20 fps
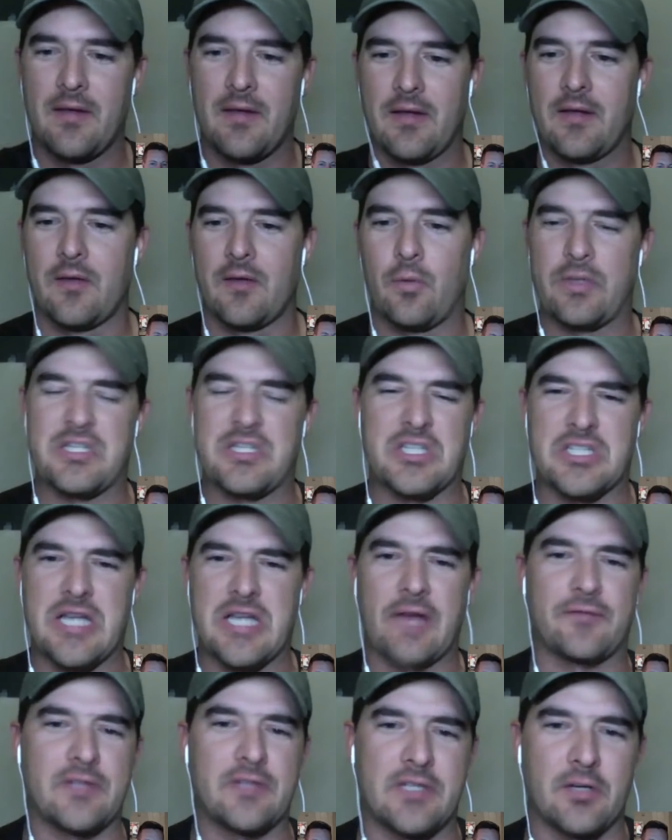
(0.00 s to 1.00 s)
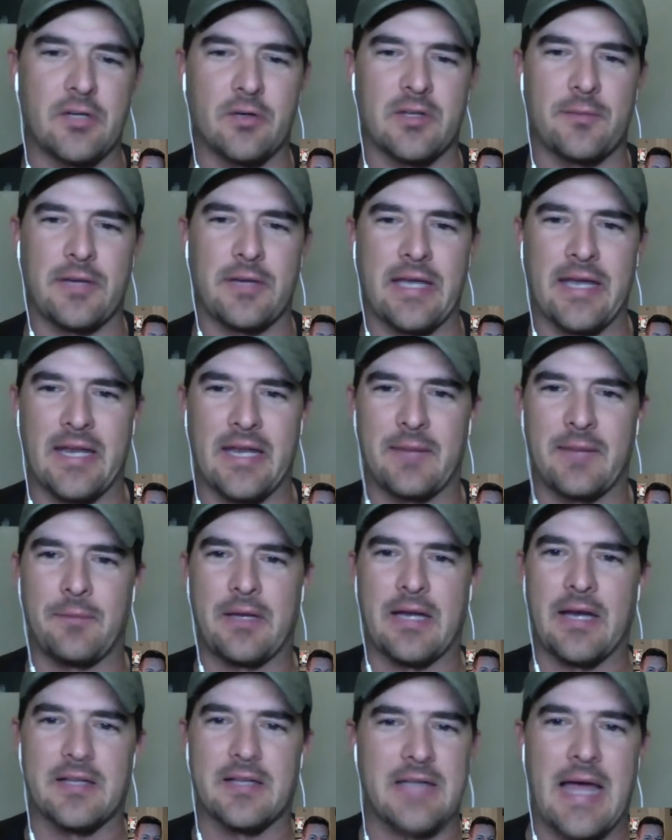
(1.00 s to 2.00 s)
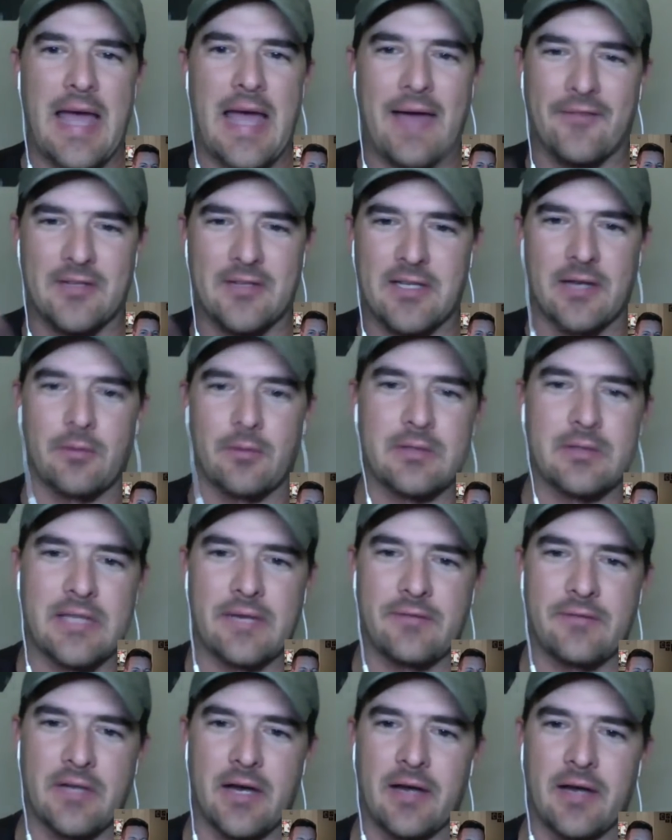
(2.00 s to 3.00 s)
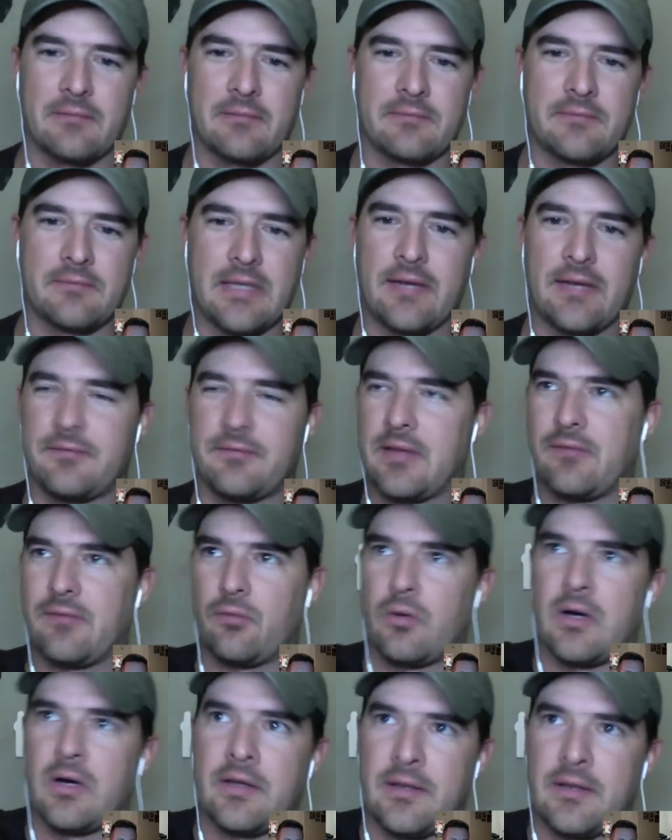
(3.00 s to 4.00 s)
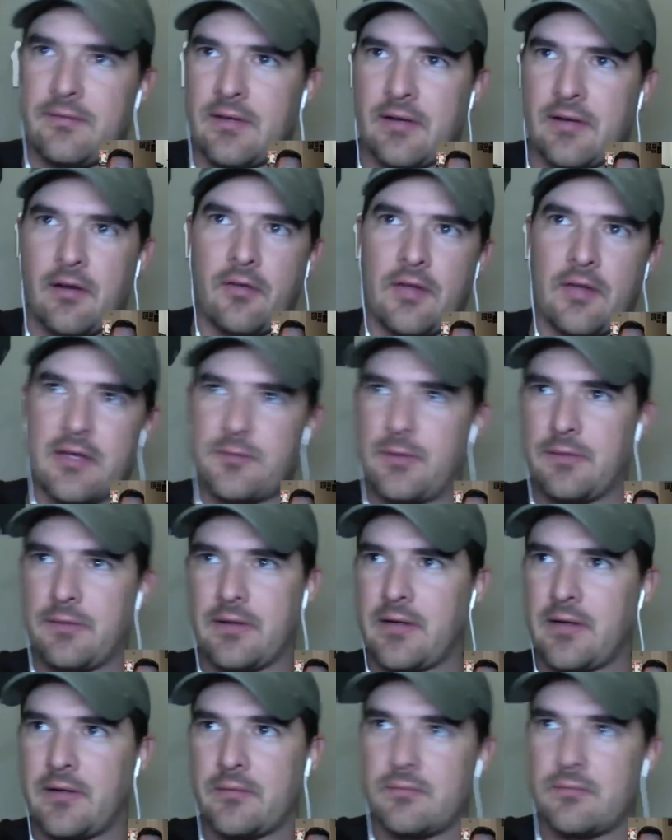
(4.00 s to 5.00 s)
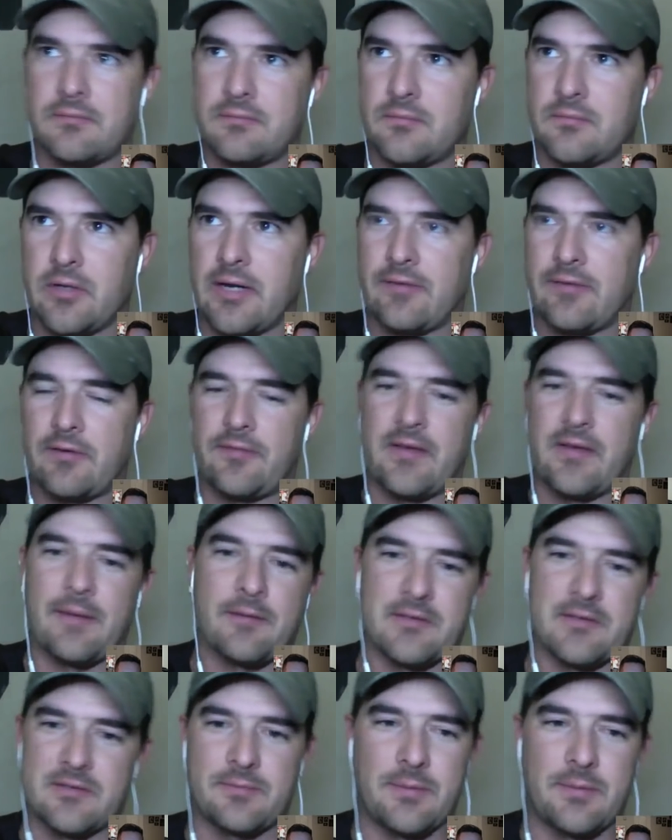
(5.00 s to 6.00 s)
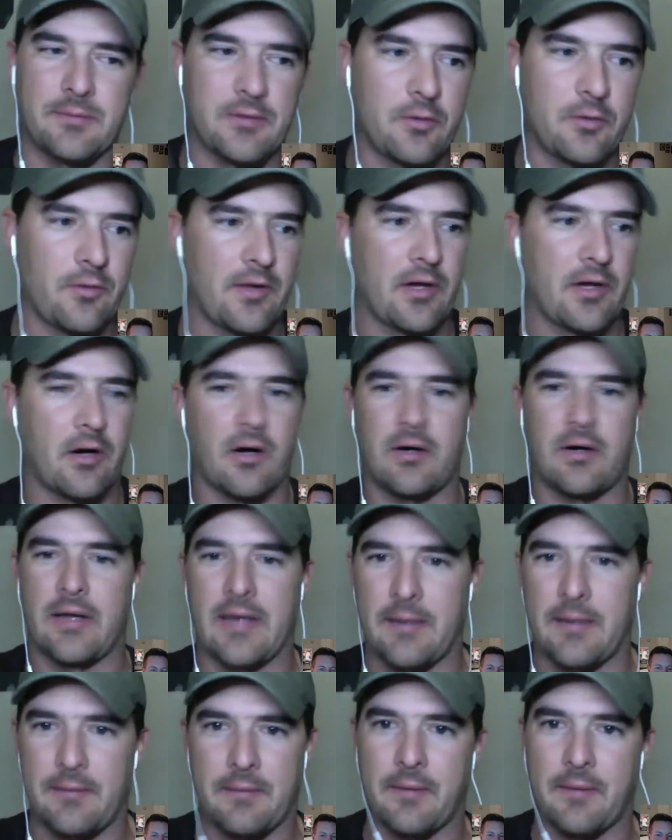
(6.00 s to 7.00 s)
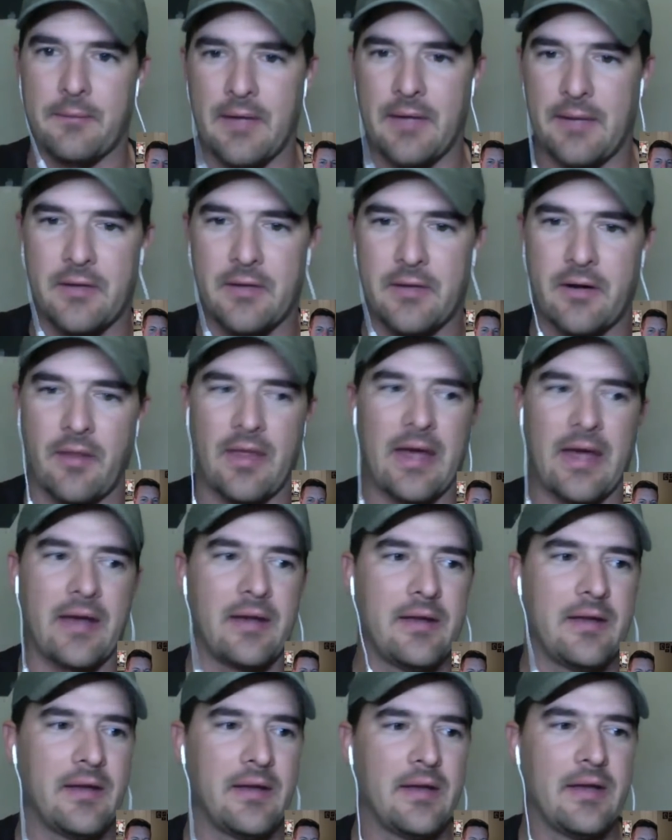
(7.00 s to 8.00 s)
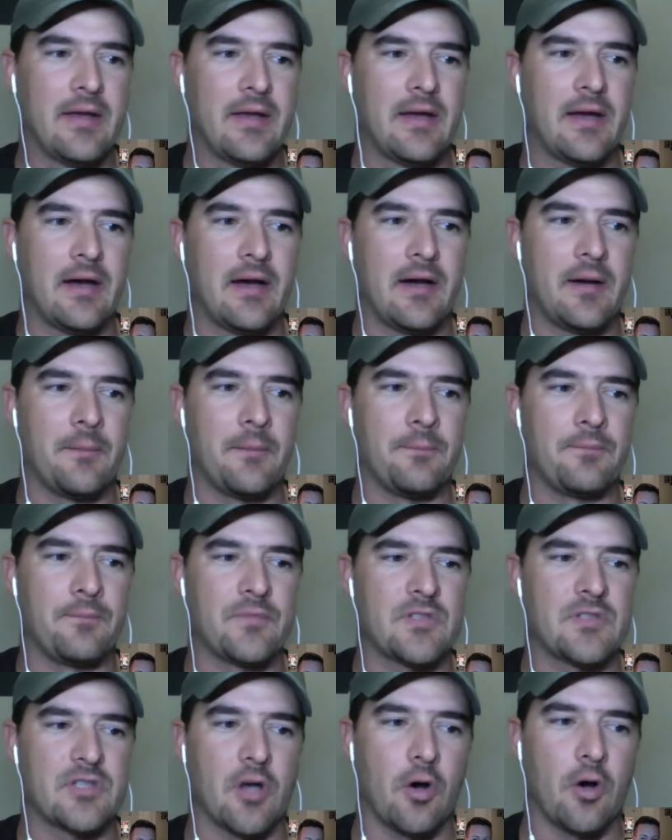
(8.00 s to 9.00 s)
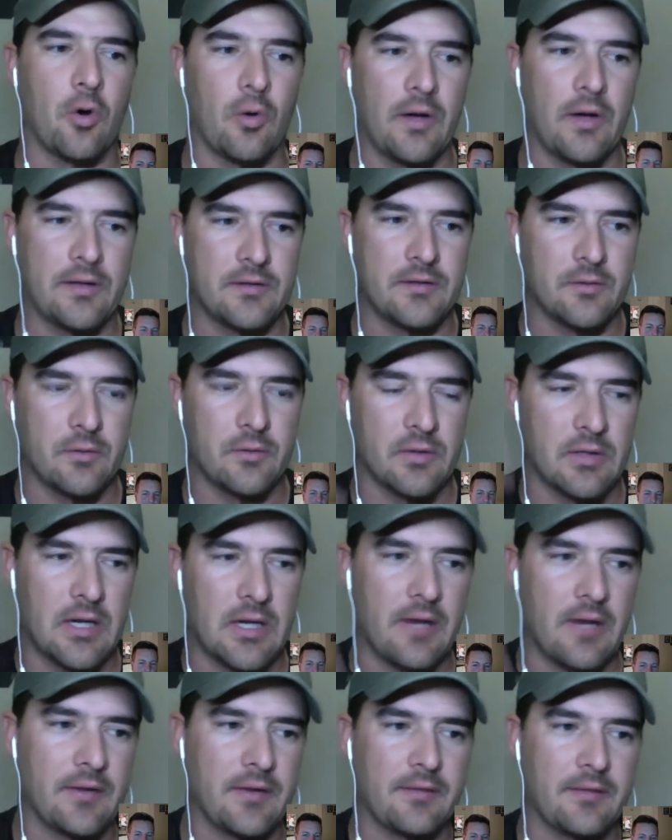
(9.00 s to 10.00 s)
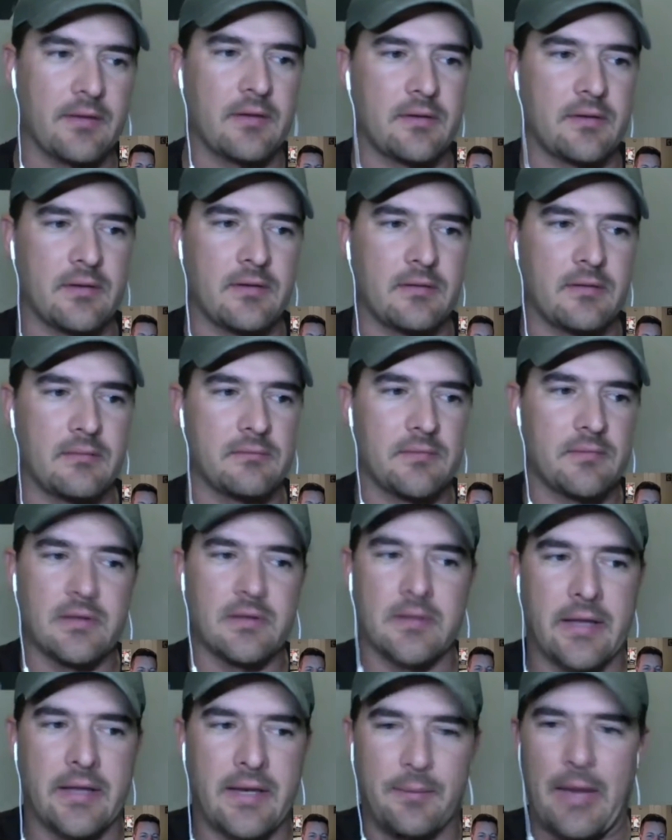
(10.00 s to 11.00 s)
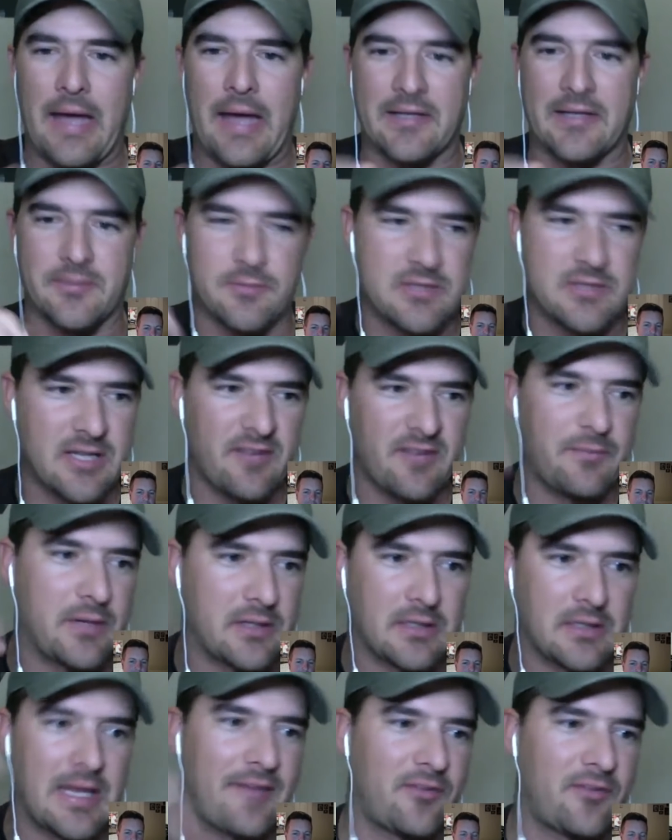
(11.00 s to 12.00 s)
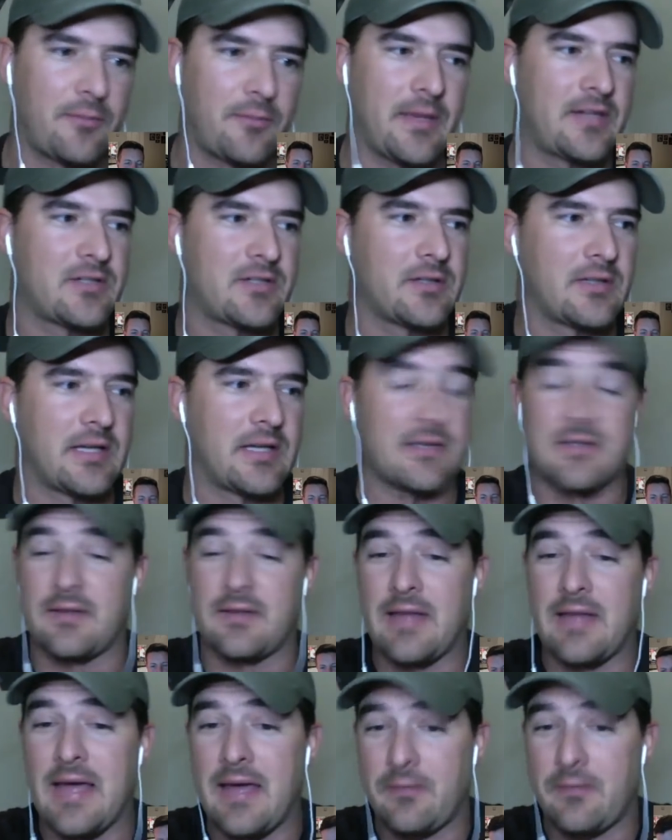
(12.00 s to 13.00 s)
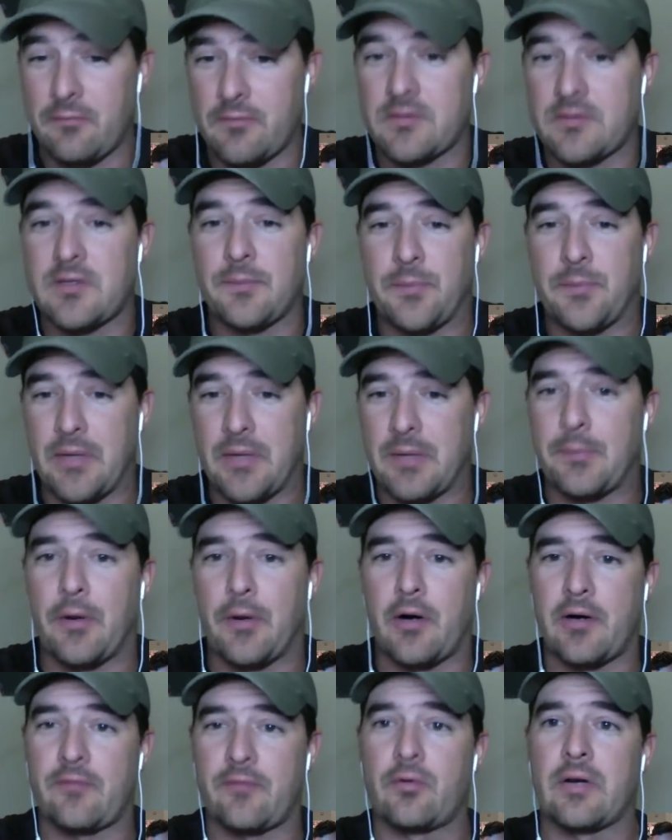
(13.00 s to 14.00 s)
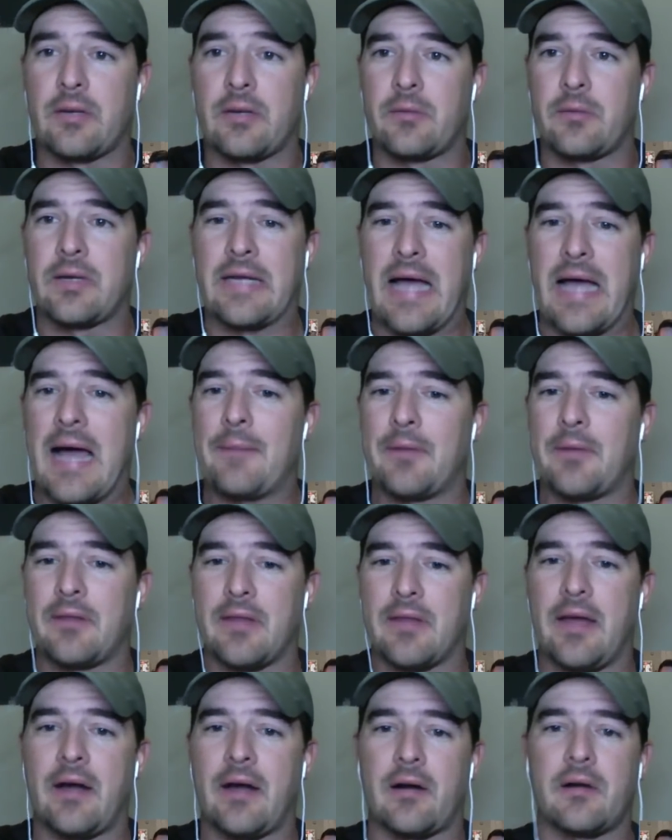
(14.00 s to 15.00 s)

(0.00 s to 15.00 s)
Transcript: which is tough to do in the beginning because I haven't done what they've done. They've, they've won, they've done all this, they're whatever famous people know who they are, and I'm, I'm, I'm none of that. Um, so doing a lot of the, the, the Lanny Bassham stuff, mental affirmation things, and that was a big part of what, what got me there